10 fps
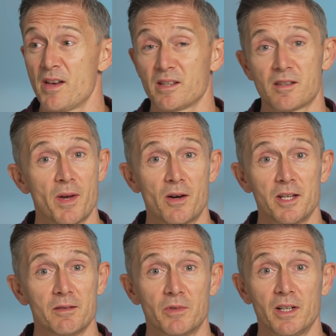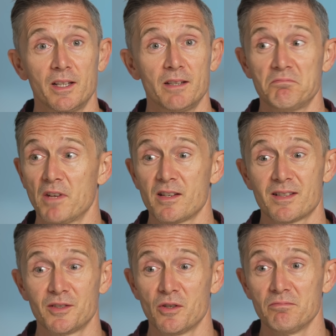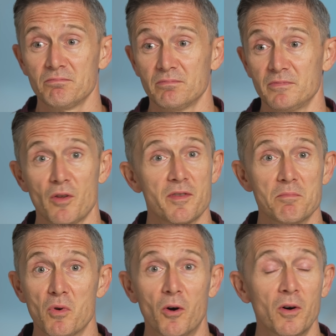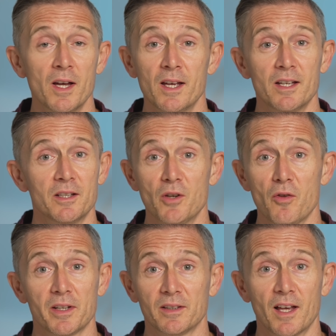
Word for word: that's about it, really. Nicely done, nothing more nothing